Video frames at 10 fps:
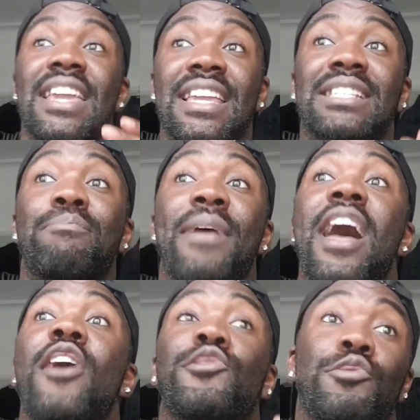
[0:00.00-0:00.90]
it's
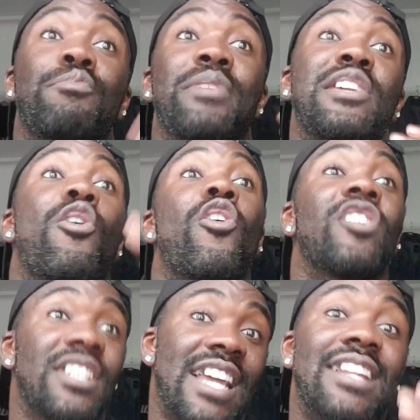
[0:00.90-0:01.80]
better to be
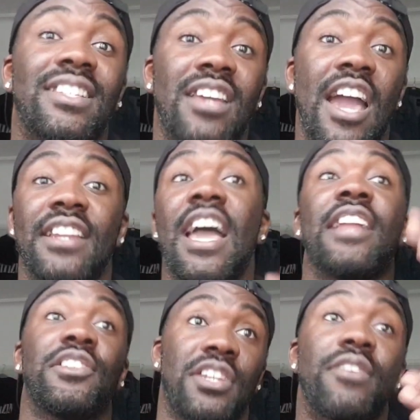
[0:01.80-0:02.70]
on the dad's side
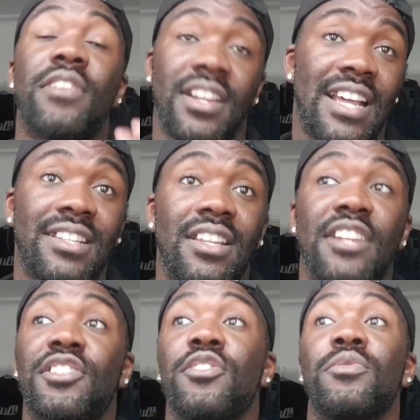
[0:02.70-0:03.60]
and cheer on the dad's
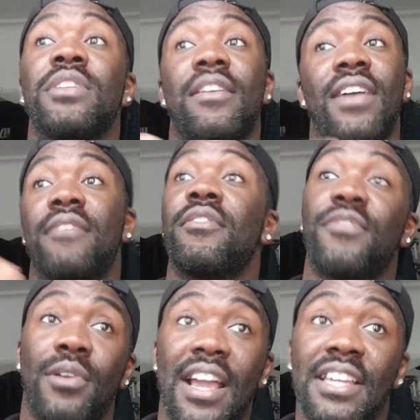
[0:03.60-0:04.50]
side, so you never ever
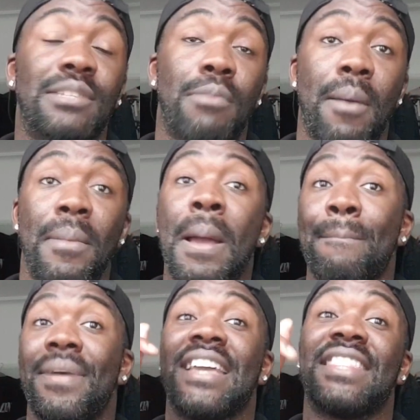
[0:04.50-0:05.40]
feel like his mum.
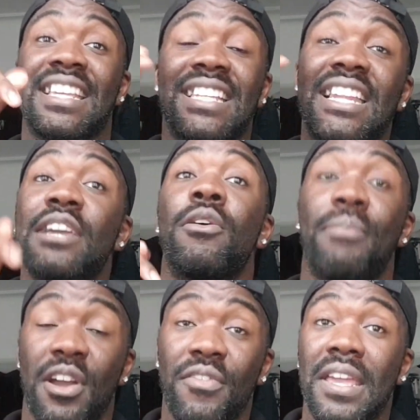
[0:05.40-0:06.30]
But there's a little
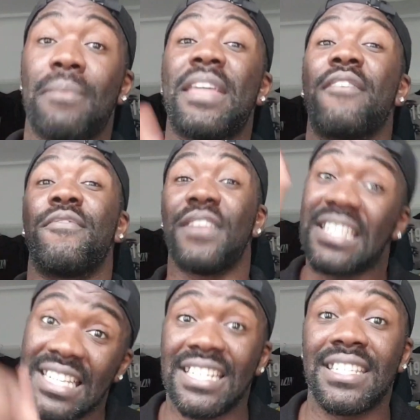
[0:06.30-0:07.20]
bit of him that
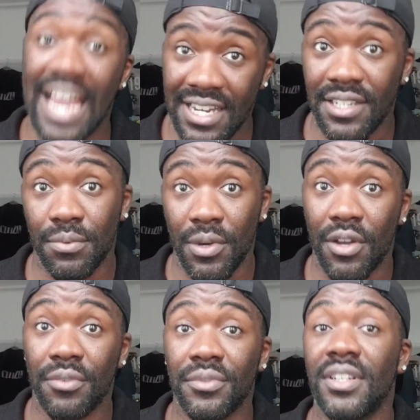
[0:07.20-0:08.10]
fears his dad as
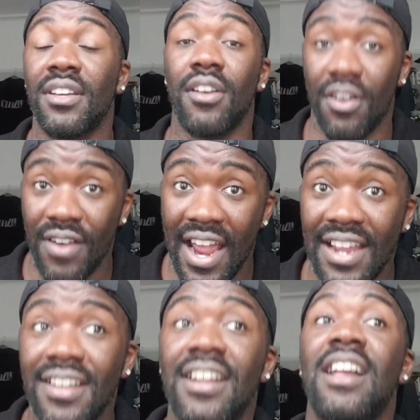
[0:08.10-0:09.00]
well, all
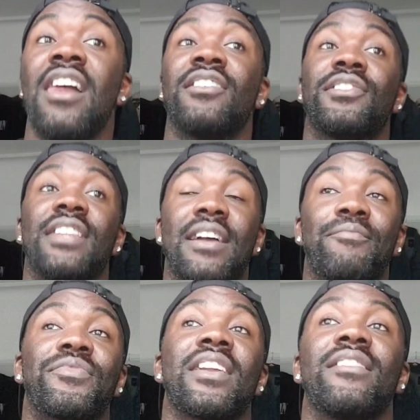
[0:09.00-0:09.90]
right? So
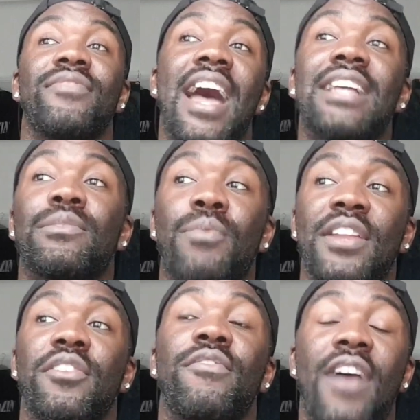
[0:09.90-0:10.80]
then that's
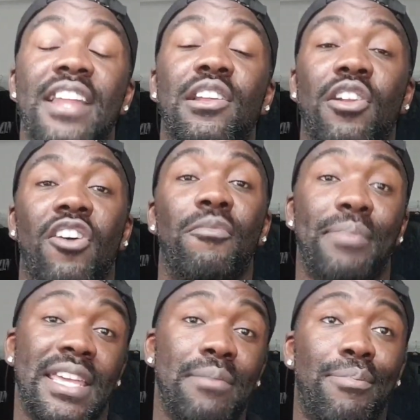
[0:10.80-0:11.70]
when you find a lot of
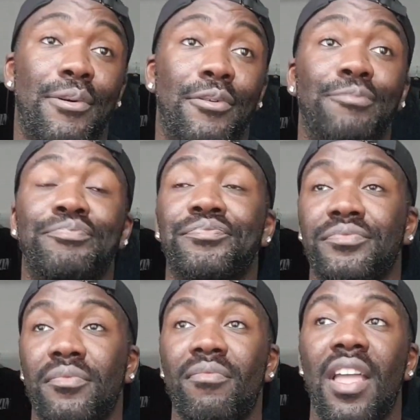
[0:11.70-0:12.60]
people
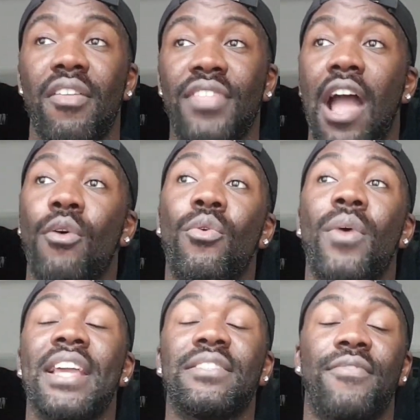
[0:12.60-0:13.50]
that
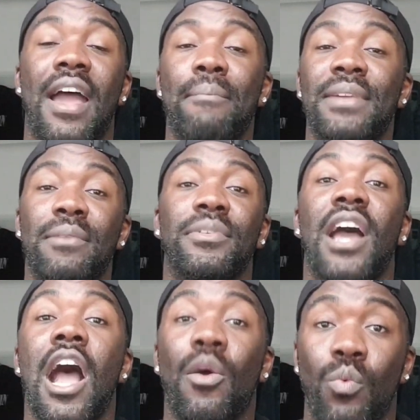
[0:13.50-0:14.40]
always find people
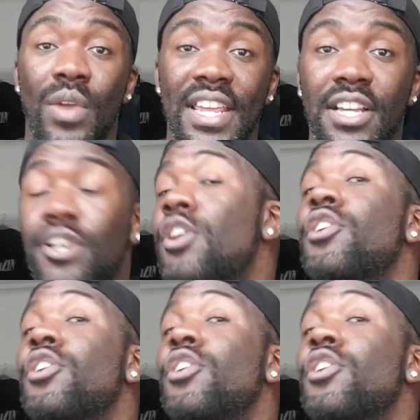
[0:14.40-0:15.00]
that are weak